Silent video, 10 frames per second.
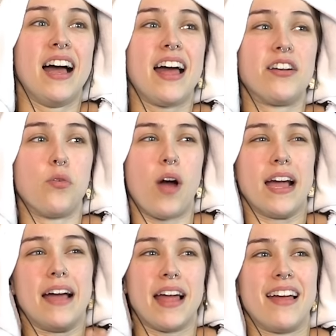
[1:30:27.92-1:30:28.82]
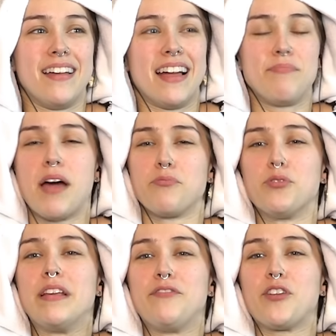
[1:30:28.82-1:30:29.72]
I don't know why. I, I'm not
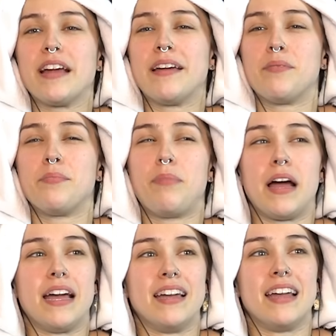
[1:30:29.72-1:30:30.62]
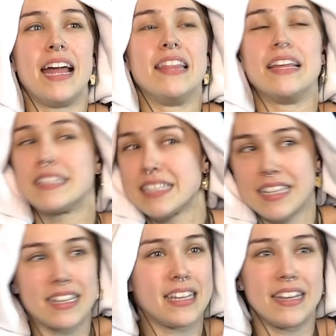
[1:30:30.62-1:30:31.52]
rooting for him, but in this
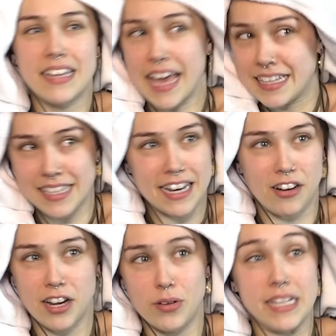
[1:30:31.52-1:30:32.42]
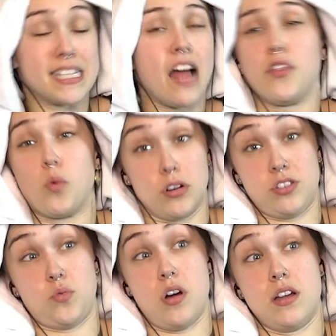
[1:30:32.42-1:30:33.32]
case scenario, he's not the
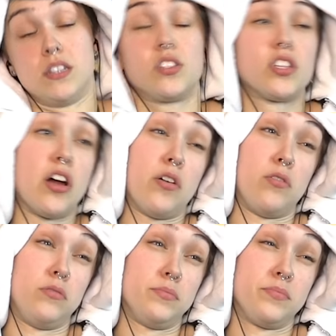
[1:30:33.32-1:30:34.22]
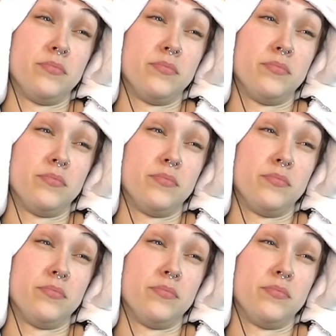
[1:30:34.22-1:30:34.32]
worst one. So,